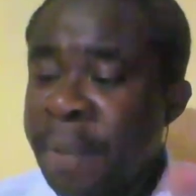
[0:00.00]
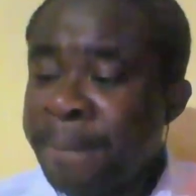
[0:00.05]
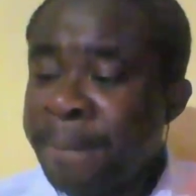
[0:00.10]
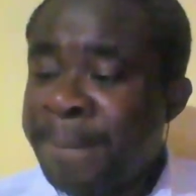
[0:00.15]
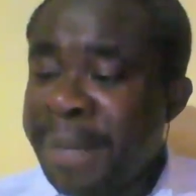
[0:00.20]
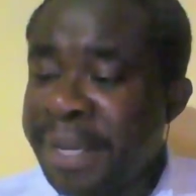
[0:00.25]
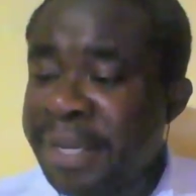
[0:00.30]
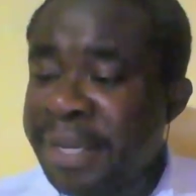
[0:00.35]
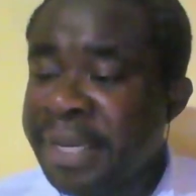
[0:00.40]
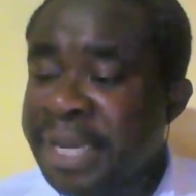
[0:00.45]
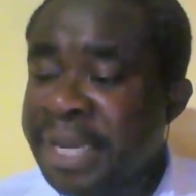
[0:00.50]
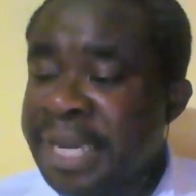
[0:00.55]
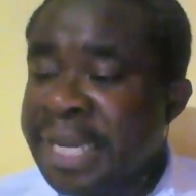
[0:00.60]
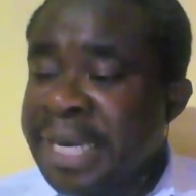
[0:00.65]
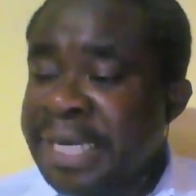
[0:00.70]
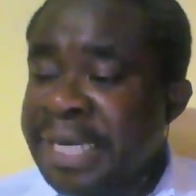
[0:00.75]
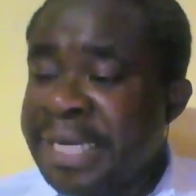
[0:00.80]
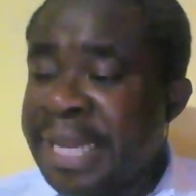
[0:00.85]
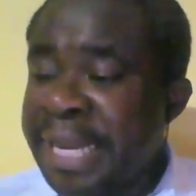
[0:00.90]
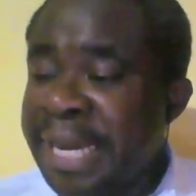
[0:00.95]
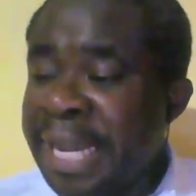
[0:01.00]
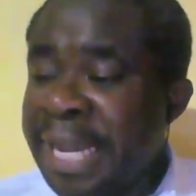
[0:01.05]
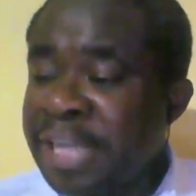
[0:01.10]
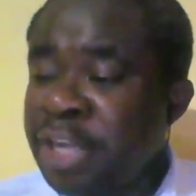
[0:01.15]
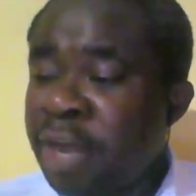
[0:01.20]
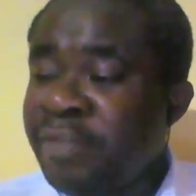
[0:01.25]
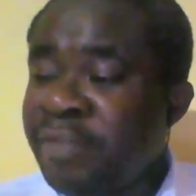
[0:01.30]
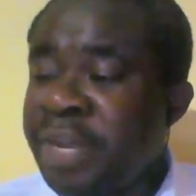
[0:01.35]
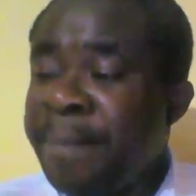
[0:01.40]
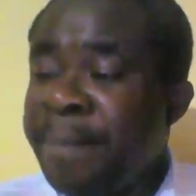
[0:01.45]
B, the nature
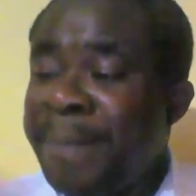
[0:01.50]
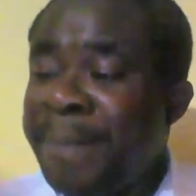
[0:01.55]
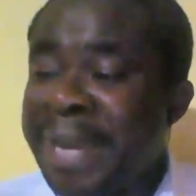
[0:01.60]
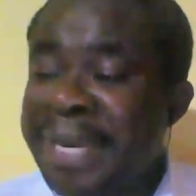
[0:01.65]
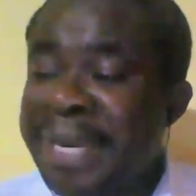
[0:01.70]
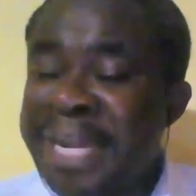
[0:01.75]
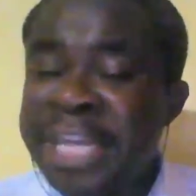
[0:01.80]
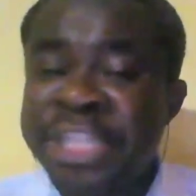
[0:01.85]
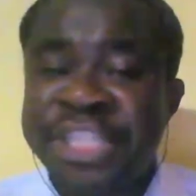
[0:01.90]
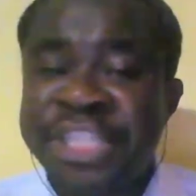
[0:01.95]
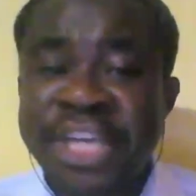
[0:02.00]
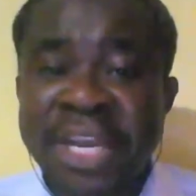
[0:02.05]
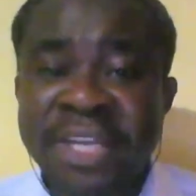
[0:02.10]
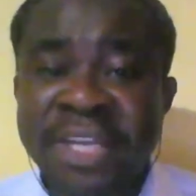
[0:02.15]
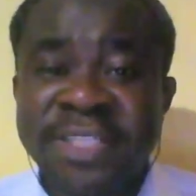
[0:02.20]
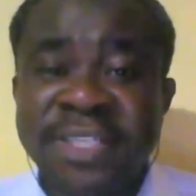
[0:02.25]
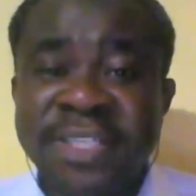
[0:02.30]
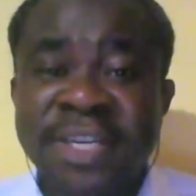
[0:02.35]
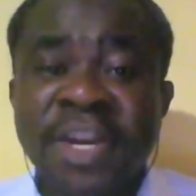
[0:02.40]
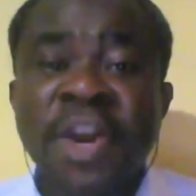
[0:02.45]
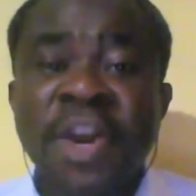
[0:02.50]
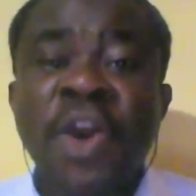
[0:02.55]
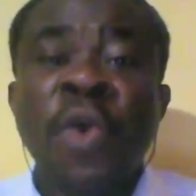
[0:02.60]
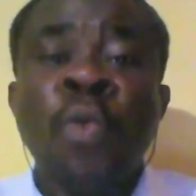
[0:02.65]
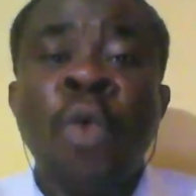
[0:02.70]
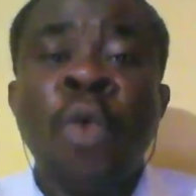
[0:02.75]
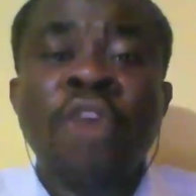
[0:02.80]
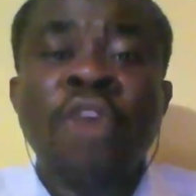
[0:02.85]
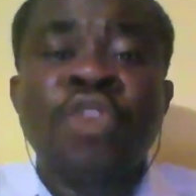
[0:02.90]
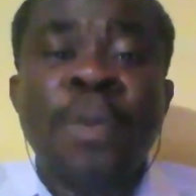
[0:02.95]
of the impending change.
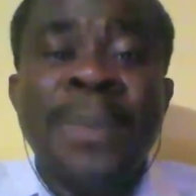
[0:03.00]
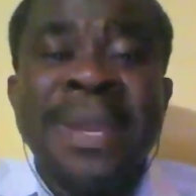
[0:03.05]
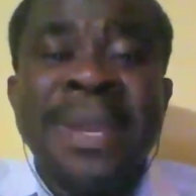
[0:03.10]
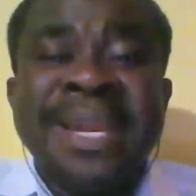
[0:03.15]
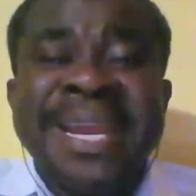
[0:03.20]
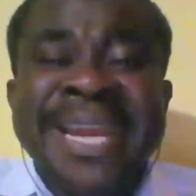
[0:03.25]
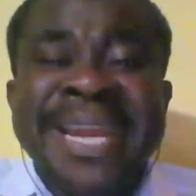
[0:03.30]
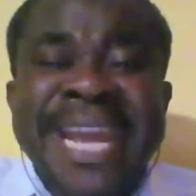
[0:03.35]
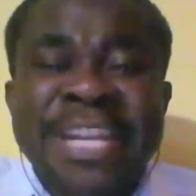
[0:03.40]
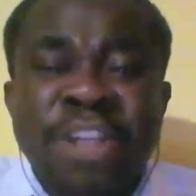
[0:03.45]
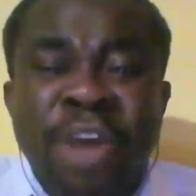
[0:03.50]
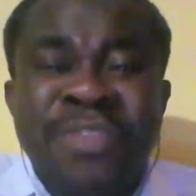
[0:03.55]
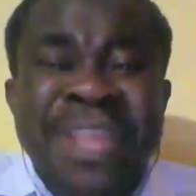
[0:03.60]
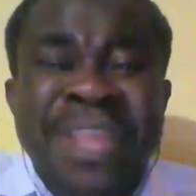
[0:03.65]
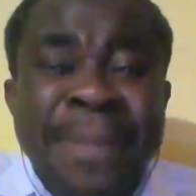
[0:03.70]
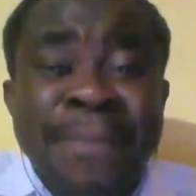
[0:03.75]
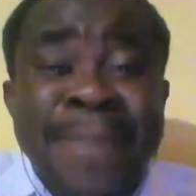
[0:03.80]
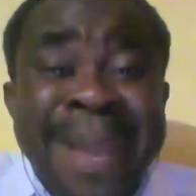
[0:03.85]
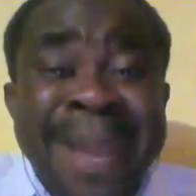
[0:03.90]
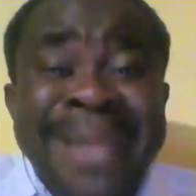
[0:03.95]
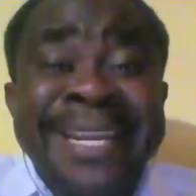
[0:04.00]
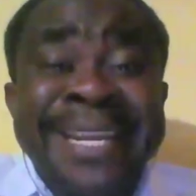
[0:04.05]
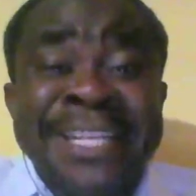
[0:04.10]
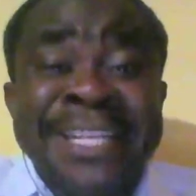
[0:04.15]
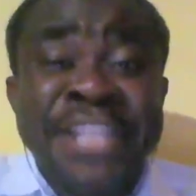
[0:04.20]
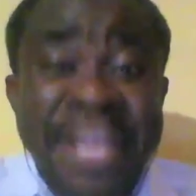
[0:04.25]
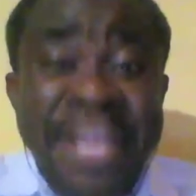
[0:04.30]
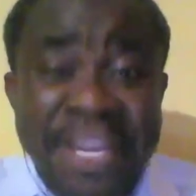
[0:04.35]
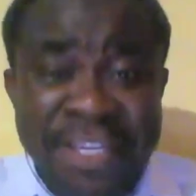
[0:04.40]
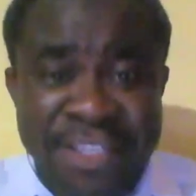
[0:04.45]
What will be the nature of the impending
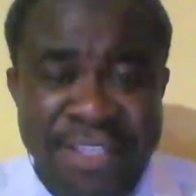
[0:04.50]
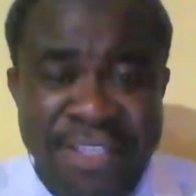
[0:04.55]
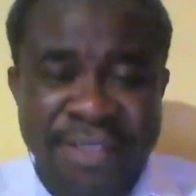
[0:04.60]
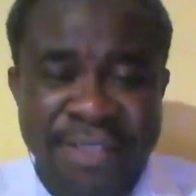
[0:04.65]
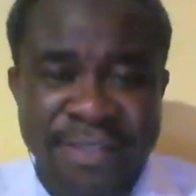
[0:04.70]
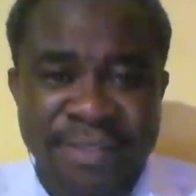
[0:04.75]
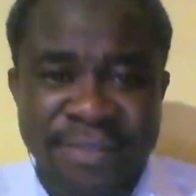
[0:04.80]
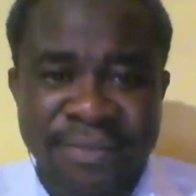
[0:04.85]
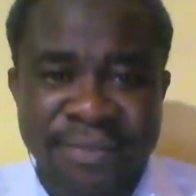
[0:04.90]
change?